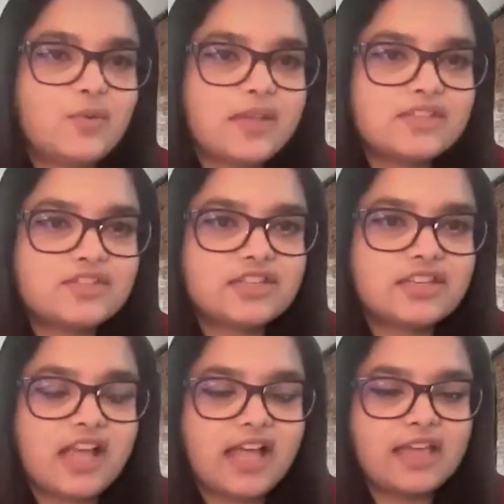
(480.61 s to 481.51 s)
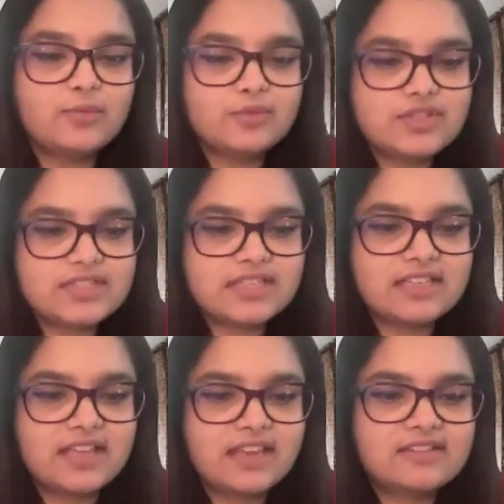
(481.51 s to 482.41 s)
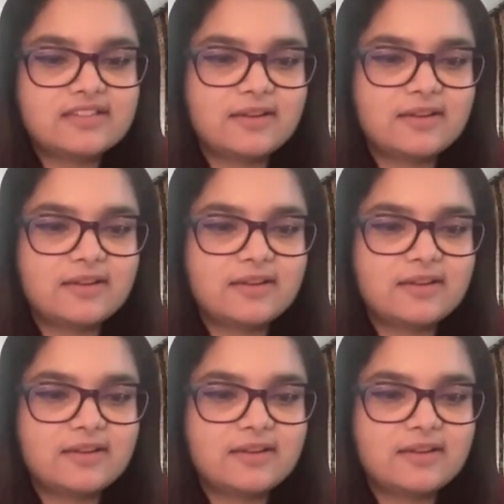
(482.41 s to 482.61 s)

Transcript: a great question. I would say that,